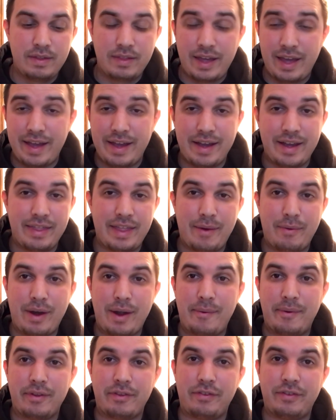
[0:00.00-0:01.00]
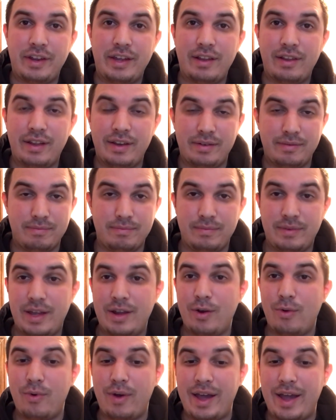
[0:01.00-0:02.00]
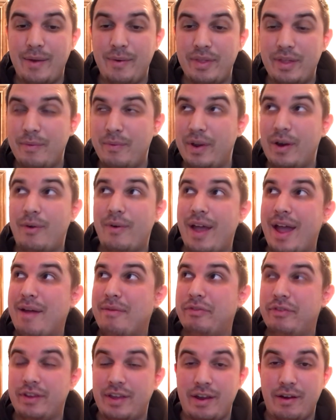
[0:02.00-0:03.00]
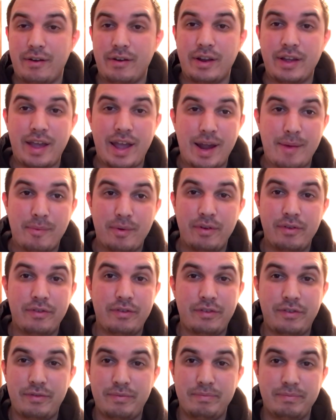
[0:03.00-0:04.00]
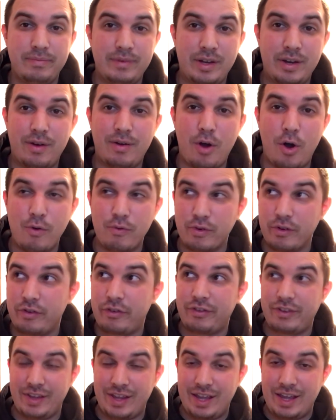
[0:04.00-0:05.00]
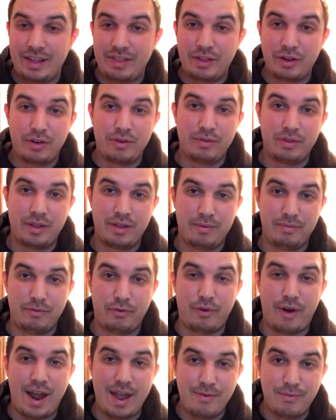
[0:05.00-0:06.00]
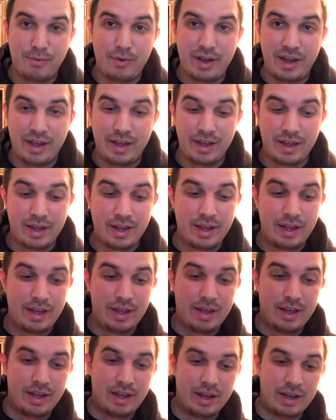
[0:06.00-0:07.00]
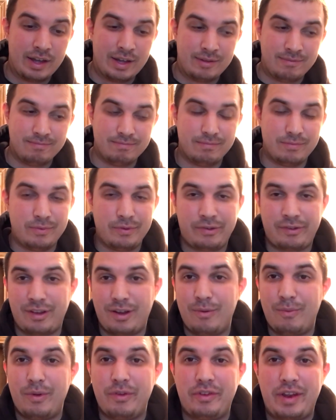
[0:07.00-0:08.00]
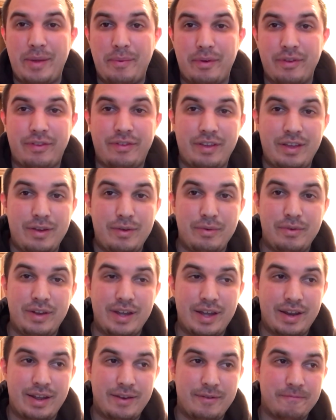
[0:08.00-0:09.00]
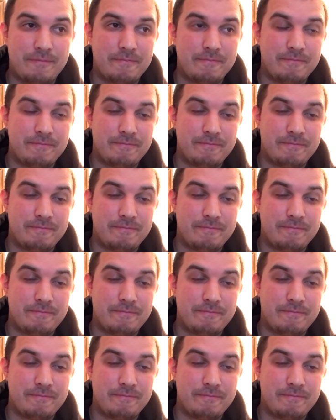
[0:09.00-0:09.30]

they were able to steal it and get away with it. We don't have security cameras, overseeing the driveway, so I wasn't able to see who did it.